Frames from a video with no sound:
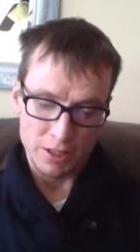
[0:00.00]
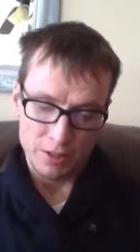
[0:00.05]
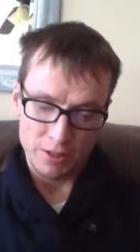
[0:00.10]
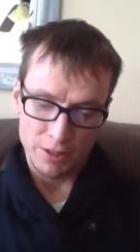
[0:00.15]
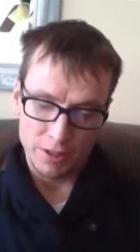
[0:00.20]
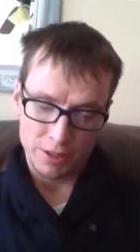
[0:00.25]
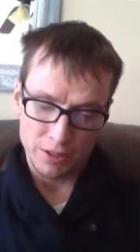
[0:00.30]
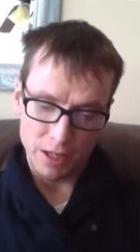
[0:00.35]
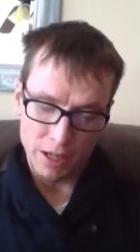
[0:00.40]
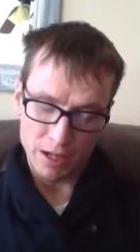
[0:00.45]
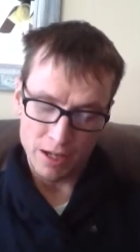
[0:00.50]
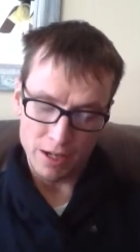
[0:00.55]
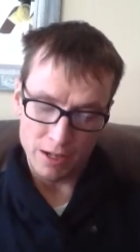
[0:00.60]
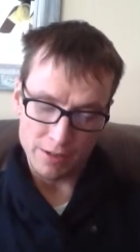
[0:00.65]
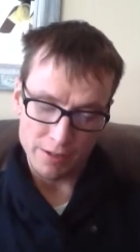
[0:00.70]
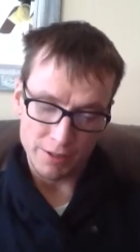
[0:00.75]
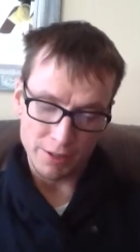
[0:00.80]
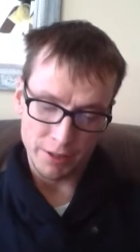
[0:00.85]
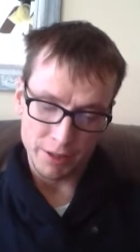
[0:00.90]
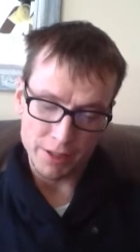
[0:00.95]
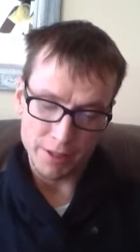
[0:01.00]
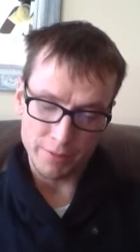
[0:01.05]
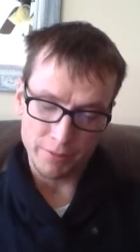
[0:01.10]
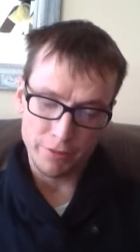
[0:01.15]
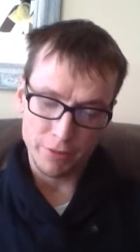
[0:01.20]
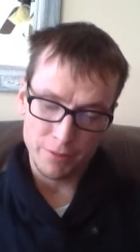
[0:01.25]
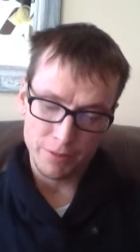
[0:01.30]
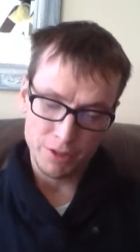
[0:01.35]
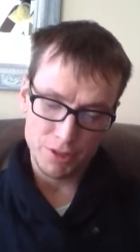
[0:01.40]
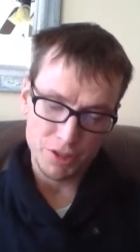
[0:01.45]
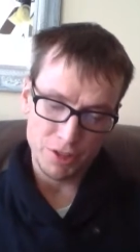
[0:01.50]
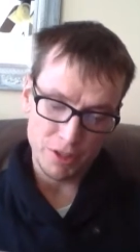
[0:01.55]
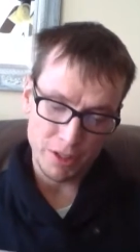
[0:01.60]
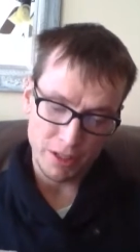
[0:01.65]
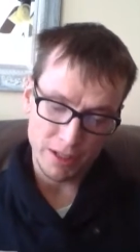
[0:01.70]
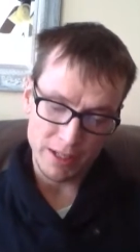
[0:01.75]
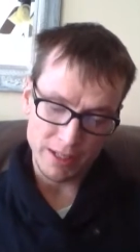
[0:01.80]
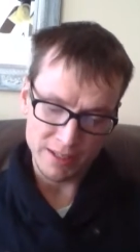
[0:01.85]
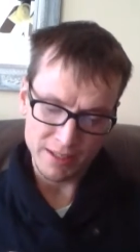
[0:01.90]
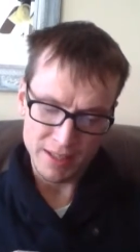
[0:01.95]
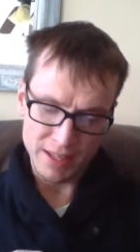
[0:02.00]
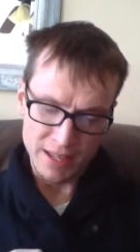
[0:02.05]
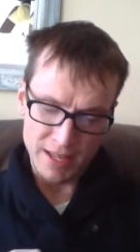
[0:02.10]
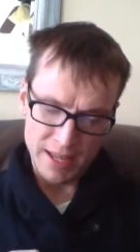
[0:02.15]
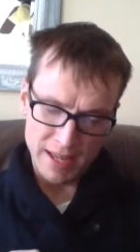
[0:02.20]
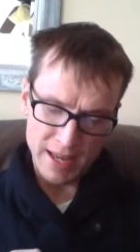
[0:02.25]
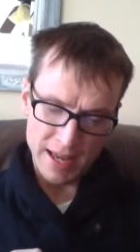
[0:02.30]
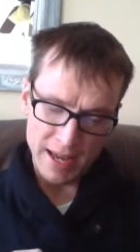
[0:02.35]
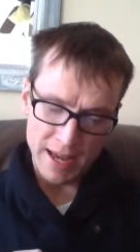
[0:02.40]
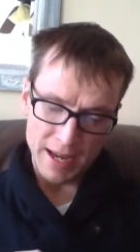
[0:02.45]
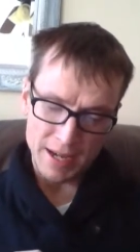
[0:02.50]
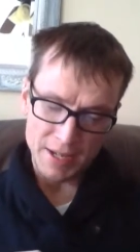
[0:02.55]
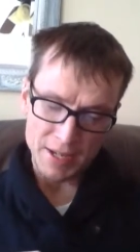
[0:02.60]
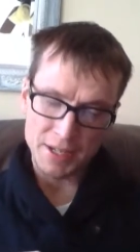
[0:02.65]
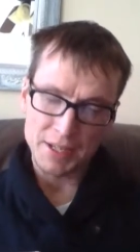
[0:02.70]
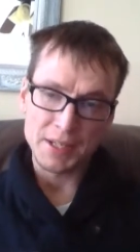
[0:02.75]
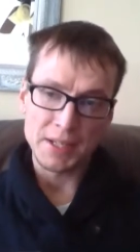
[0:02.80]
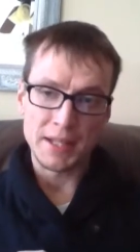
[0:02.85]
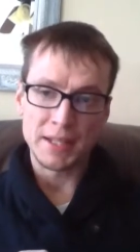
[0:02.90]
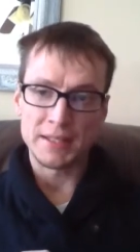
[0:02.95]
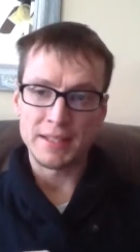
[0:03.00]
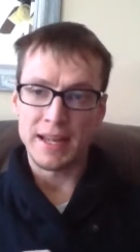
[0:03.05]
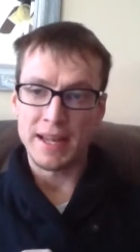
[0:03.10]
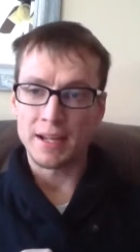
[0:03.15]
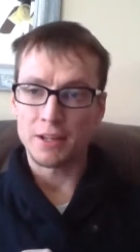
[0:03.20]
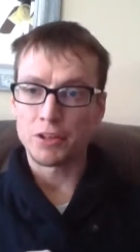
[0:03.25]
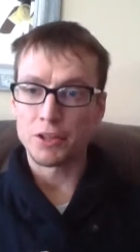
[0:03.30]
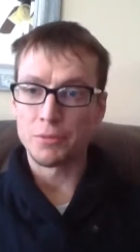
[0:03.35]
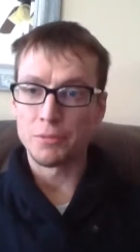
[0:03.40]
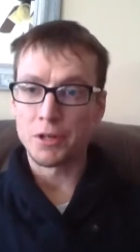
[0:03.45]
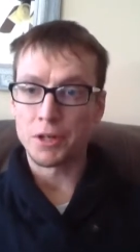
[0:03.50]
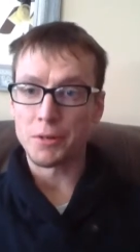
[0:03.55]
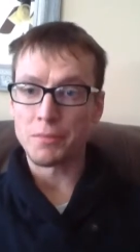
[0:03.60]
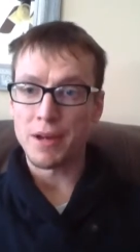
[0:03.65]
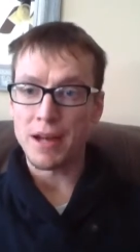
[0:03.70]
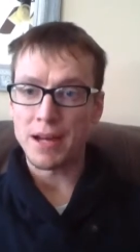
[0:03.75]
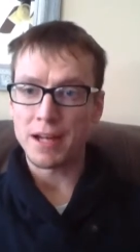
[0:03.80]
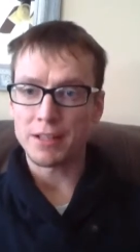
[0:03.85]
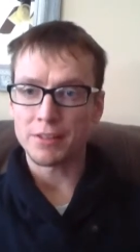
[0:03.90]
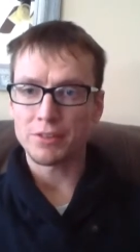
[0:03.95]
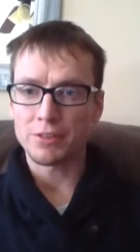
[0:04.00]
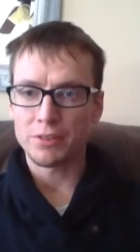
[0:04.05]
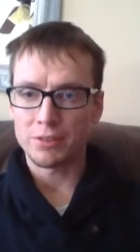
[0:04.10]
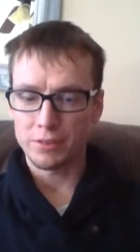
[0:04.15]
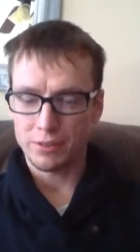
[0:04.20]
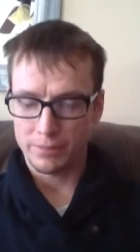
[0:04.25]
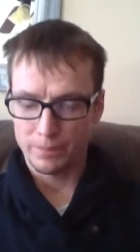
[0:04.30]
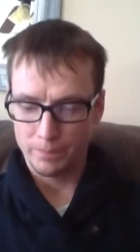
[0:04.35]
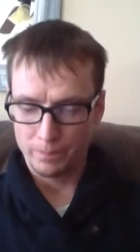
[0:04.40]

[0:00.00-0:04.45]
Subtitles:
They come from the genera Atta and Acromyrmex,